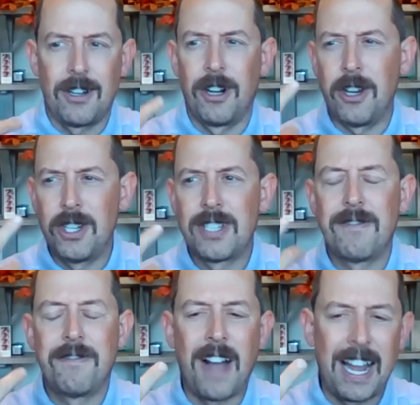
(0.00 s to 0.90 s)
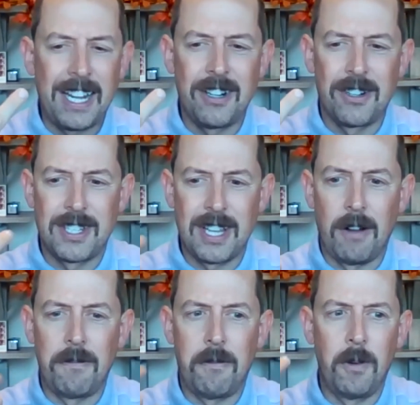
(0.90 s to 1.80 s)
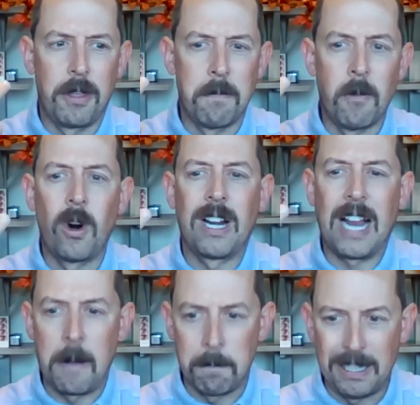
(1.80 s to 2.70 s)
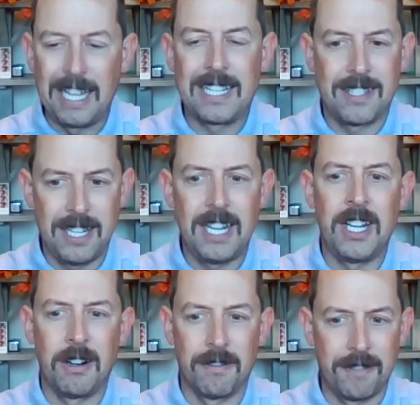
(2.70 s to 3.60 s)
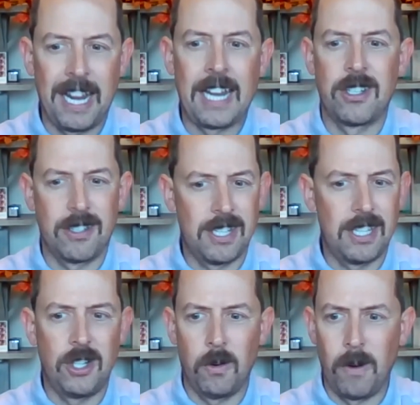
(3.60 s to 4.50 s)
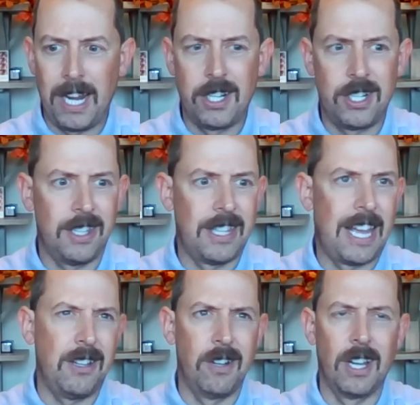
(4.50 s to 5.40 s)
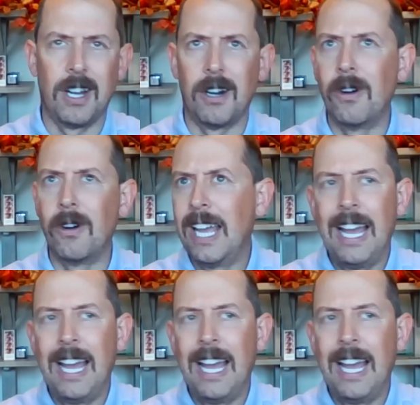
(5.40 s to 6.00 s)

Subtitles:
or you just find yourself with more complexity in your financial situation, that you go,